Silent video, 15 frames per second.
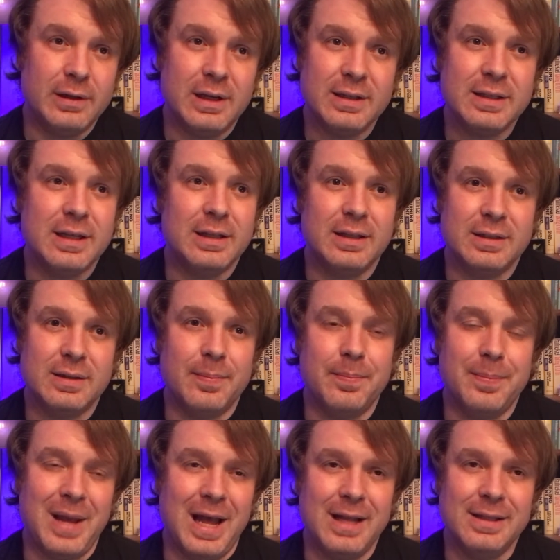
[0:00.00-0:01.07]
Not saying that's a
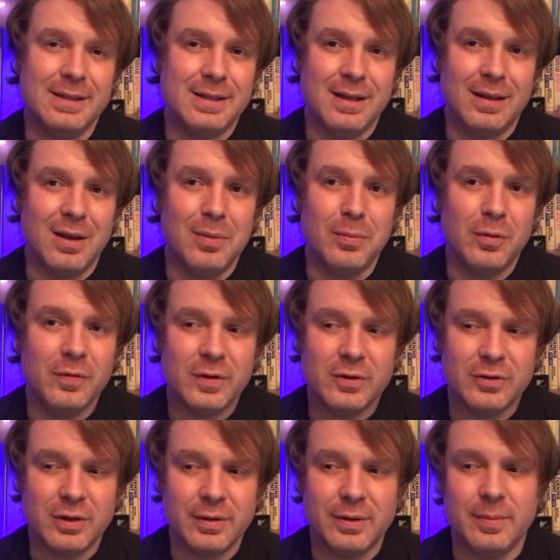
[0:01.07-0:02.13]
bad sellout movie
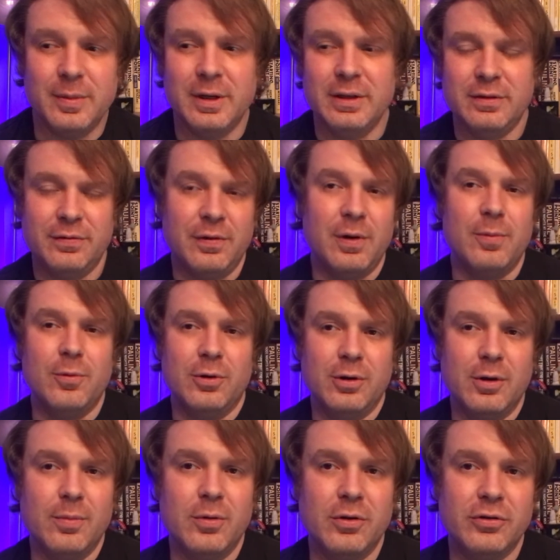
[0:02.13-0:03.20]
or something, but it's far more
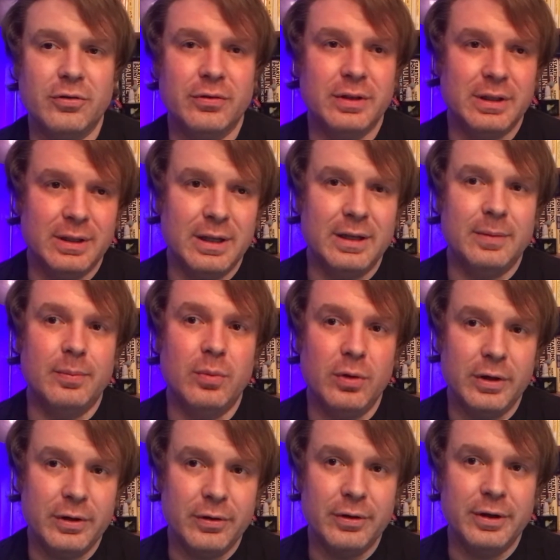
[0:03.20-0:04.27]
commercial than like
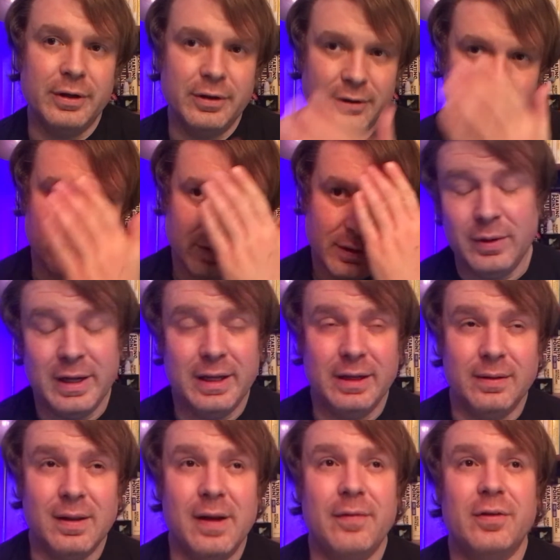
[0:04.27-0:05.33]
Boyhood or
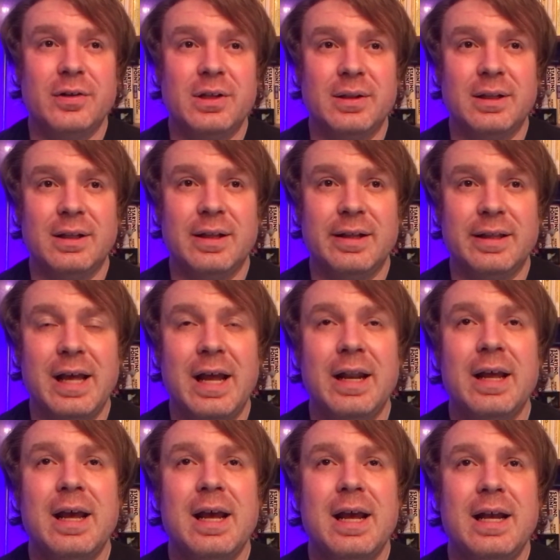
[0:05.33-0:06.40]
Waking Life or something like that.